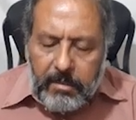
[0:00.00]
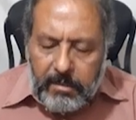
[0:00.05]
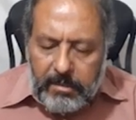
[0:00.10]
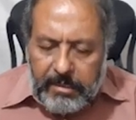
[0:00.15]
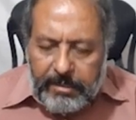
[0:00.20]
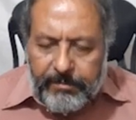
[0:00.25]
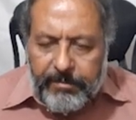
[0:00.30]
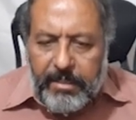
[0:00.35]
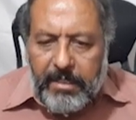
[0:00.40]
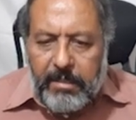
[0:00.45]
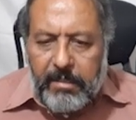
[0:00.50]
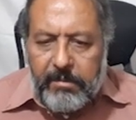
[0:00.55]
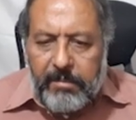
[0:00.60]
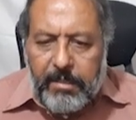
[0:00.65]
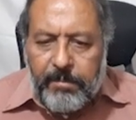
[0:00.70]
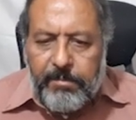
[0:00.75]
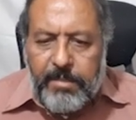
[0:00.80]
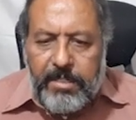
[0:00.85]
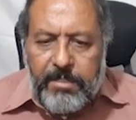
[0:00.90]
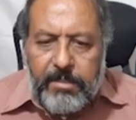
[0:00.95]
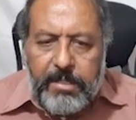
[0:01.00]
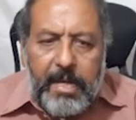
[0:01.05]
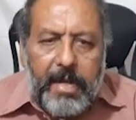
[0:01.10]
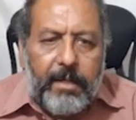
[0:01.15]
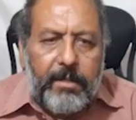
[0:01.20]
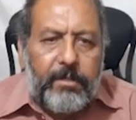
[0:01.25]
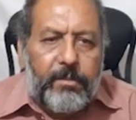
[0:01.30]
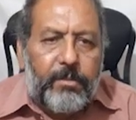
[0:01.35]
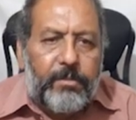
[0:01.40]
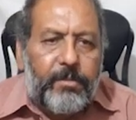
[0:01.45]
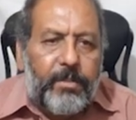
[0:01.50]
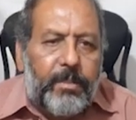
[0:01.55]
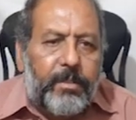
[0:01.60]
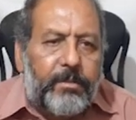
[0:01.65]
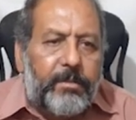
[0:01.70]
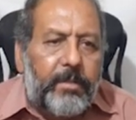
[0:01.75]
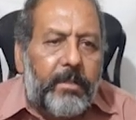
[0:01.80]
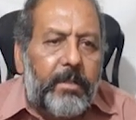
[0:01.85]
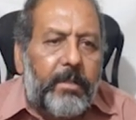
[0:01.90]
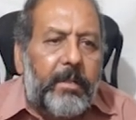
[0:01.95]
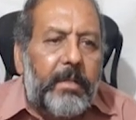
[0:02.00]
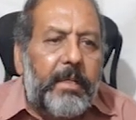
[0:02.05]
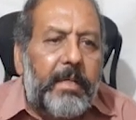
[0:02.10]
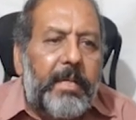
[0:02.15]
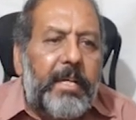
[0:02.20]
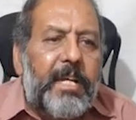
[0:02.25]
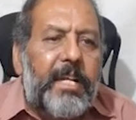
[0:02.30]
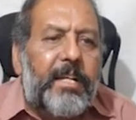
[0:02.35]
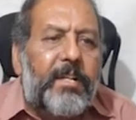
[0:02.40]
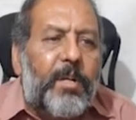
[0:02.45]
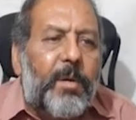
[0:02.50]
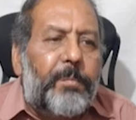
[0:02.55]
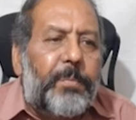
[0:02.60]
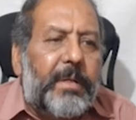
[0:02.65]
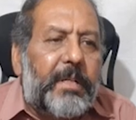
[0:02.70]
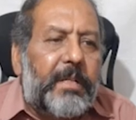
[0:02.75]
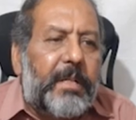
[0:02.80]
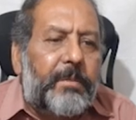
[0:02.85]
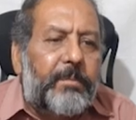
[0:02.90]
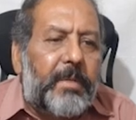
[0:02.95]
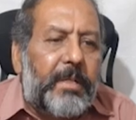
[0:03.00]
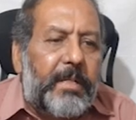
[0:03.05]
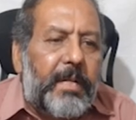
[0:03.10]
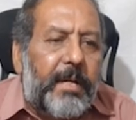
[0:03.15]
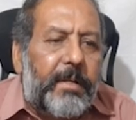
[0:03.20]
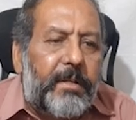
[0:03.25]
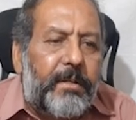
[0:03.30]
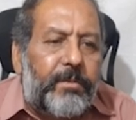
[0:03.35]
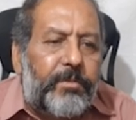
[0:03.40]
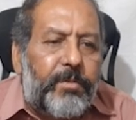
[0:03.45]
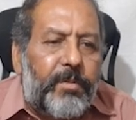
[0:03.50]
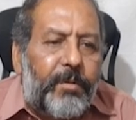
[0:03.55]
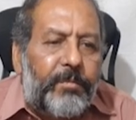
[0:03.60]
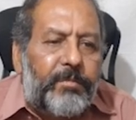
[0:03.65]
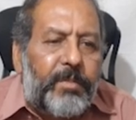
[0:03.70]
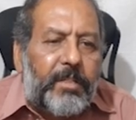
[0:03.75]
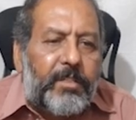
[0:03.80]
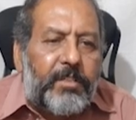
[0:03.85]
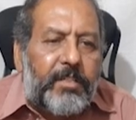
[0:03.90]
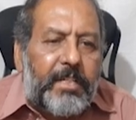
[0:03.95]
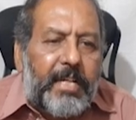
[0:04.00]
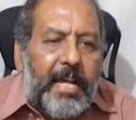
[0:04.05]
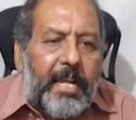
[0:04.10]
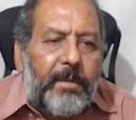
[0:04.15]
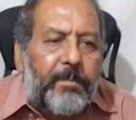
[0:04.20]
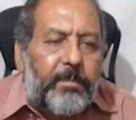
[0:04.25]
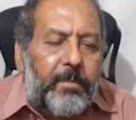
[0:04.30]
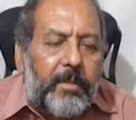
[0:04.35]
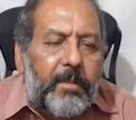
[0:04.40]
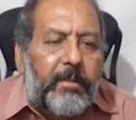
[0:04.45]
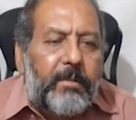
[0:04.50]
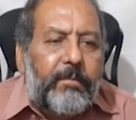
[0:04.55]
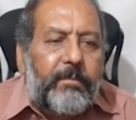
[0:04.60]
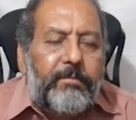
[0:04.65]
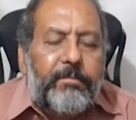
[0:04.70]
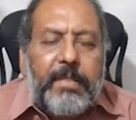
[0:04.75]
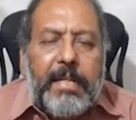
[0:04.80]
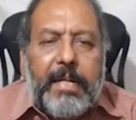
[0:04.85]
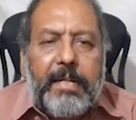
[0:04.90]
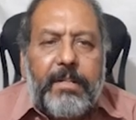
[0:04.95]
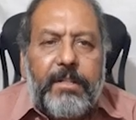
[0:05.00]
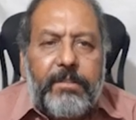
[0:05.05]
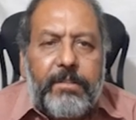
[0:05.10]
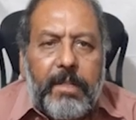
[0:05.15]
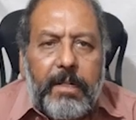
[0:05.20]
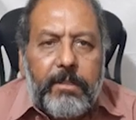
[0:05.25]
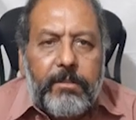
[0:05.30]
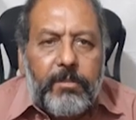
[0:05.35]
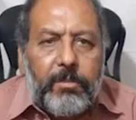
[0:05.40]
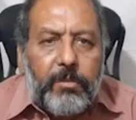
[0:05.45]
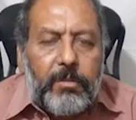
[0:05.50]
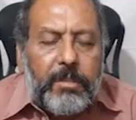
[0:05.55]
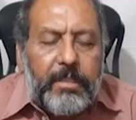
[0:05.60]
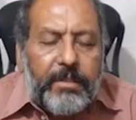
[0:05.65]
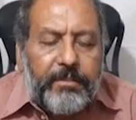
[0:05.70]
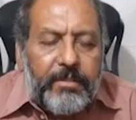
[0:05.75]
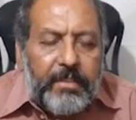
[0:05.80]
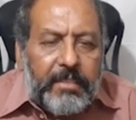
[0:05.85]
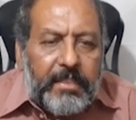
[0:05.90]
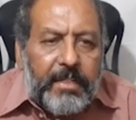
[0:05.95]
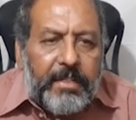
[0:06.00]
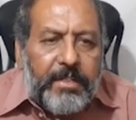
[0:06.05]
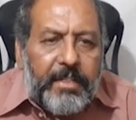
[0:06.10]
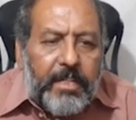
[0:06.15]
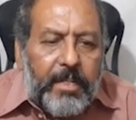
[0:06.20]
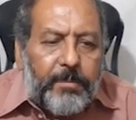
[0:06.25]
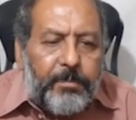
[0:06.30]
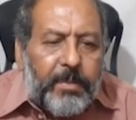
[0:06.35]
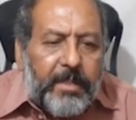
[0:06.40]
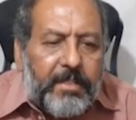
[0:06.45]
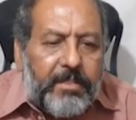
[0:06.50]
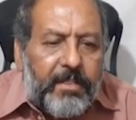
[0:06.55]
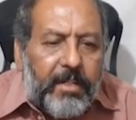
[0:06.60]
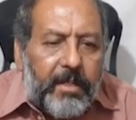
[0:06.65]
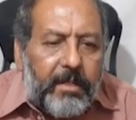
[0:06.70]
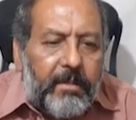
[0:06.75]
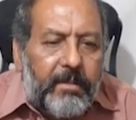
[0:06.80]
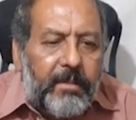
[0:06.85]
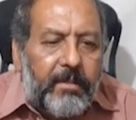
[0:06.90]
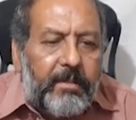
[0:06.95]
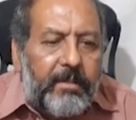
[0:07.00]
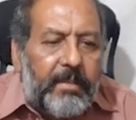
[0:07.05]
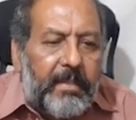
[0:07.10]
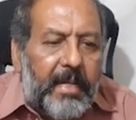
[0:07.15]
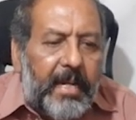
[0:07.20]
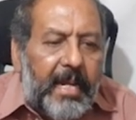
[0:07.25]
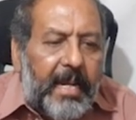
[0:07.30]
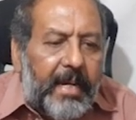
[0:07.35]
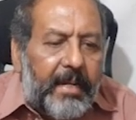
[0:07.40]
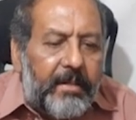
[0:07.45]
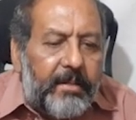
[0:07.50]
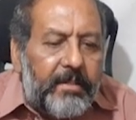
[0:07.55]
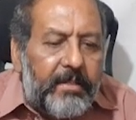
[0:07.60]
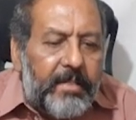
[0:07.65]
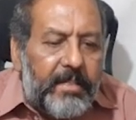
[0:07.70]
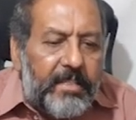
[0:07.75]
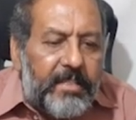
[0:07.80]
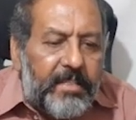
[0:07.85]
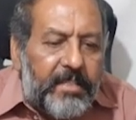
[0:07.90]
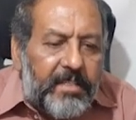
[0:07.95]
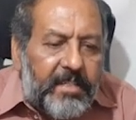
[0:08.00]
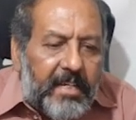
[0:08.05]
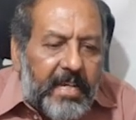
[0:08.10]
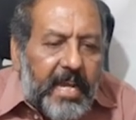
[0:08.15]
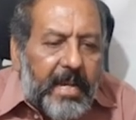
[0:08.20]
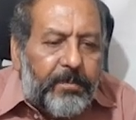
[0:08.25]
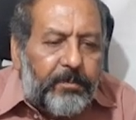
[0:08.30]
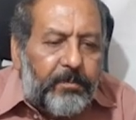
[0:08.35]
giving the misdiagnosis, atopic dermatitis of the scalp that is also giving the near picture, and scalp